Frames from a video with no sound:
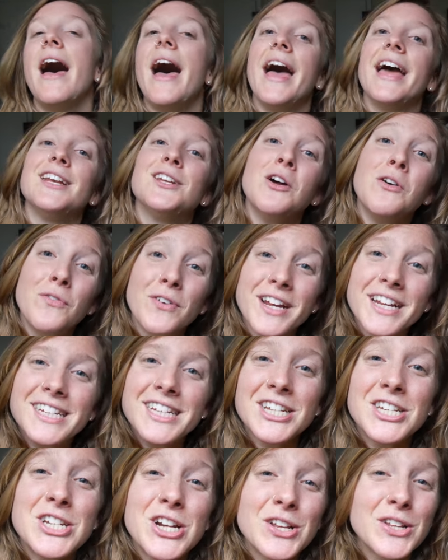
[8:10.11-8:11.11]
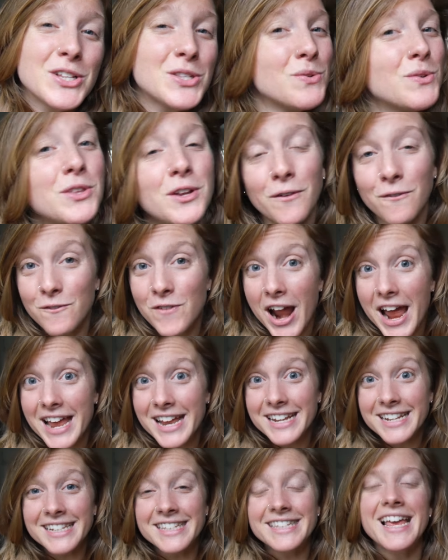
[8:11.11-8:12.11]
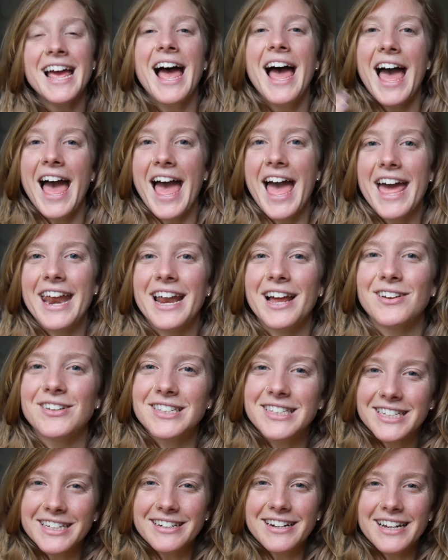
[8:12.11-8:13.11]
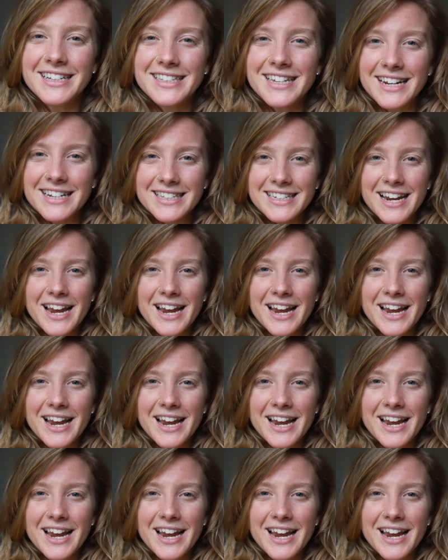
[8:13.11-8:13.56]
and don't forget to share this with your friends, and I'll see you guys next